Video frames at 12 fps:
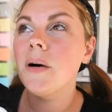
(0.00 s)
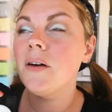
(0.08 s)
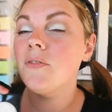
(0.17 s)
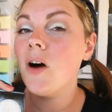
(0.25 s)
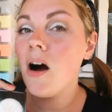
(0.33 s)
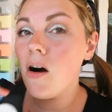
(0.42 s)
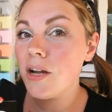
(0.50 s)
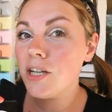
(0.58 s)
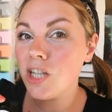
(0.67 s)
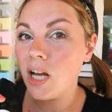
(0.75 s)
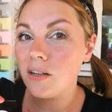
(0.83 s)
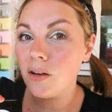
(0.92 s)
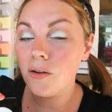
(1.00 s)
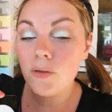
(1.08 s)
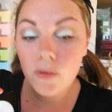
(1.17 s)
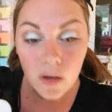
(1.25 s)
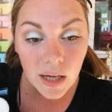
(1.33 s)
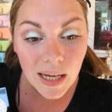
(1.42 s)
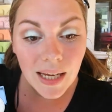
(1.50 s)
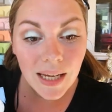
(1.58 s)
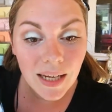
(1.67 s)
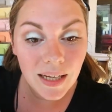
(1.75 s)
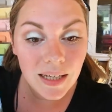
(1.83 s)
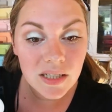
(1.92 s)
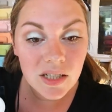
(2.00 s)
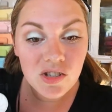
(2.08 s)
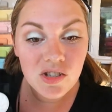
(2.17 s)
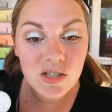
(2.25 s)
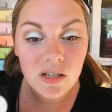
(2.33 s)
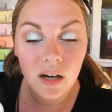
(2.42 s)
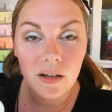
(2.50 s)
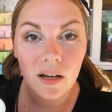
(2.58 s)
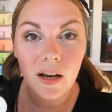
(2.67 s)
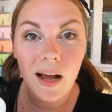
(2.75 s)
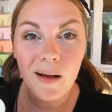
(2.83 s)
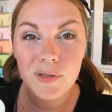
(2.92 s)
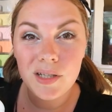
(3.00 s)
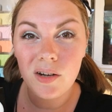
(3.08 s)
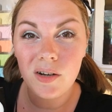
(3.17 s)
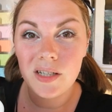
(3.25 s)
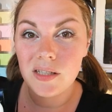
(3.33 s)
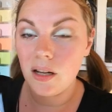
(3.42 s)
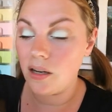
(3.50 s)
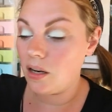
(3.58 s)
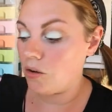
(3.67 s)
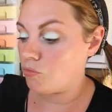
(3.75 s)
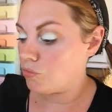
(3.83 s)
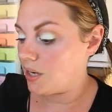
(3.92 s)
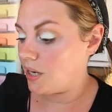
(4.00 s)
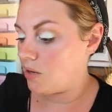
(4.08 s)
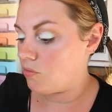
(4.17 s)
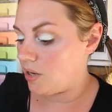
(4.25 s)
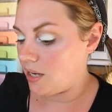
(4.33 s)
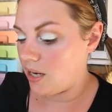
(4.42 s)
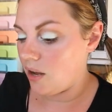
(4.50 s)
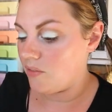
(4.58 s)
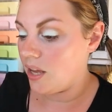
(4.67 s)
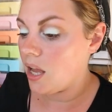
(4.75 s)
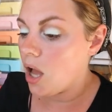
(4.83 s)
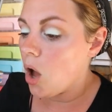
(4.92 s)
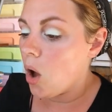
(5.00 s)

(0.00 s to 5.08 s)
But for eyeshadow, it is stunning. Absolutely stunning. I really, really love it.